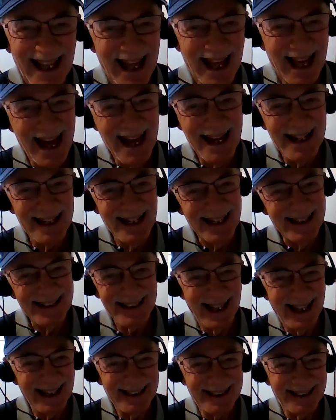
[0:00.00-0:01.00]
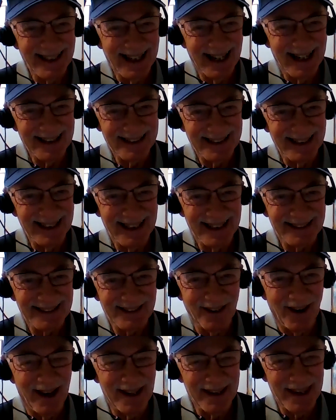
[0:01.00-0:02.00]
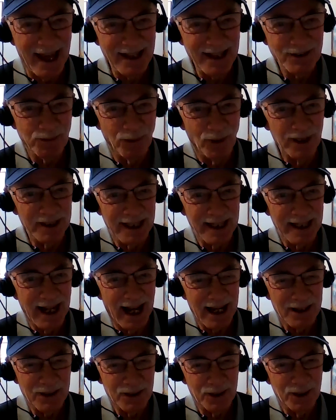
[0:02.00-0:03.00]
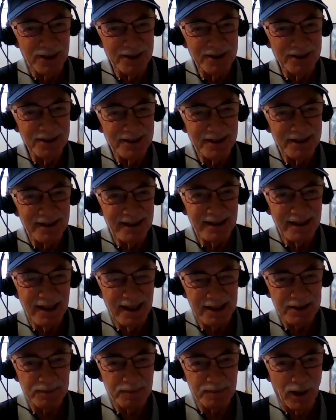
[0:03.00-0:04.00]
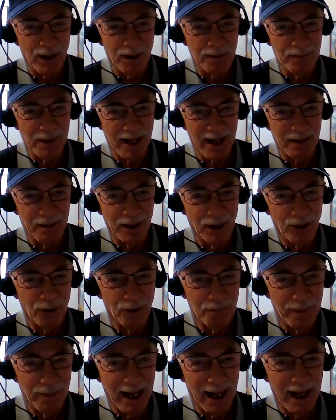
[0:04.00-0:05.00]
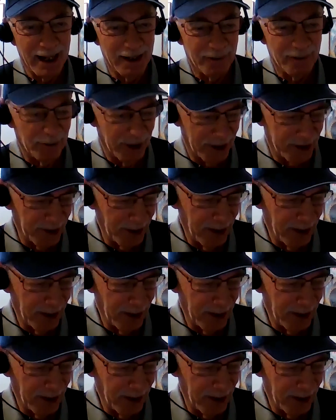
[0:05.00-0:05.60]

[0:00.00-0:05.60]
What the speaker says: And he didn't like the idea. So that's one thing I could experiment on my own body with.